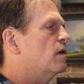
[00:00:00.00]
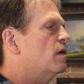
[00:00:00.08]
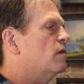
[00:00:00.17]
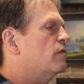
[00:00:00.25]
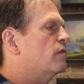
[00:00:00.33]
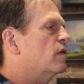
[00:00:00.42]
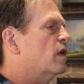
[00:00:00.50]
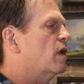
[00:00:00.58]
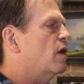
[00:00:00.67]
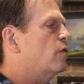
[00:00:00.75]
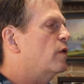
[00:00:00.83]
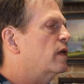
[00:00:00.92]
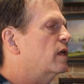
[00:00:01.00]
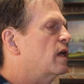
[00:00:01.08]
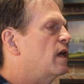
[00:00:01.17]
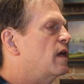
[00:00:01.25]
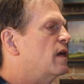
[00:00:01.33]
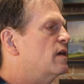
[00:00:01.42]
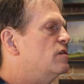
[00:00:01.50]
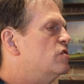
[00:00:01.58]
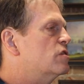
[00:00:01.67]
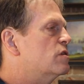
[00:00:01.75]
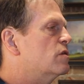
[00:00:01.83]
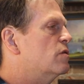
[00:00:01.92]
a flowing
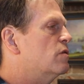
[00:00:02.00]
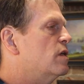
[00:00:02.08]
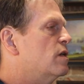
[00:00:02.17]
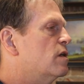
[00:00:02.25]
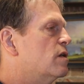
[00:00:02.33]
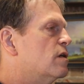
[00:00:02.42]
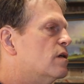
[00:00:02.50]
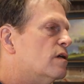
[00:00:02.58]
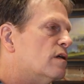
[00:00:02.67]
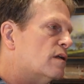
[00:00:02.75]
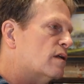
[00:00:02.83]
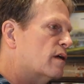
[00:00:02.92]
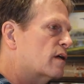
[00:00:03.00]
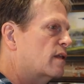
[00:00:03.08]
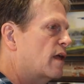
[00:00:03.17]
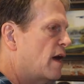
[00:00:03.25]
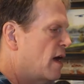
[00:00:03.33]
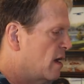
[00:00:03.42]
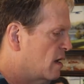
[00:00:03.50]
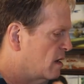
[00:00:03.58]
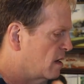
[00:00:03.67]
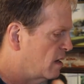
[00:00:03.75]
edge to it, like that.